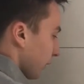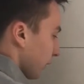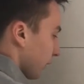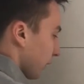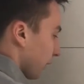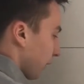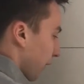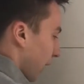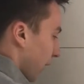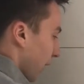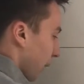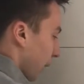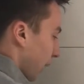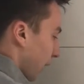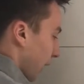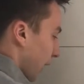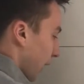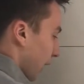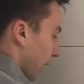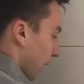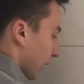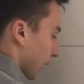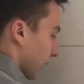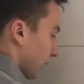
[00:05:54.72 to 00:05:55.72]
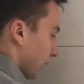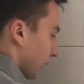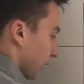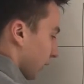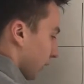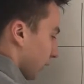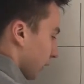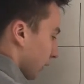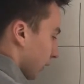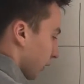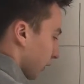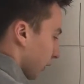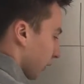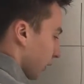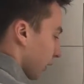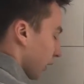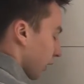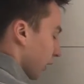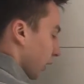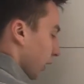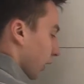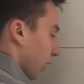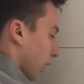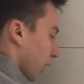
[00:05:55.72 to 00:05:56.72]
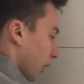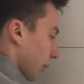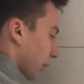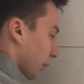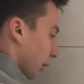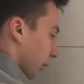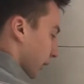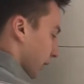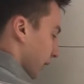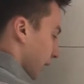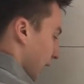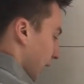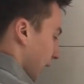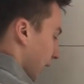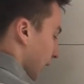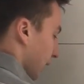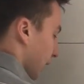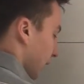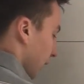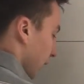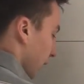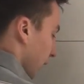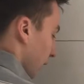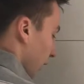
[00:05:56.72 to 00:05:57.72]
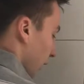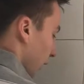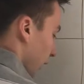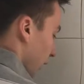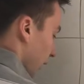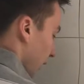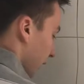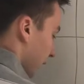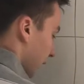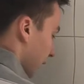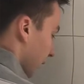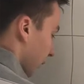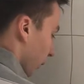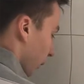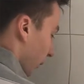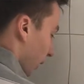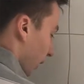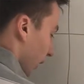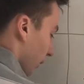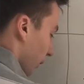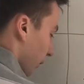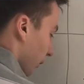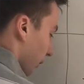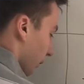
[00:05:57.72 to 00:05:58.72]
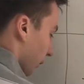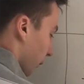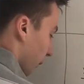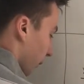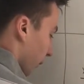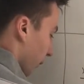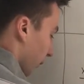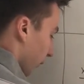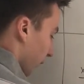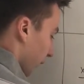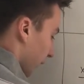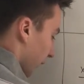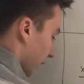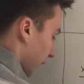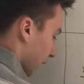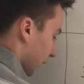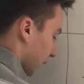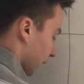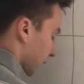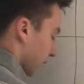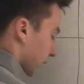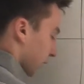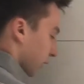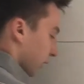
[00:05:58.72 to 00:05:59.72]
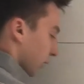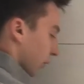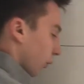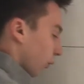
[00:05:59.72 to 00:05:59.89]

divide by x on both sides, this is y equals 1 over x.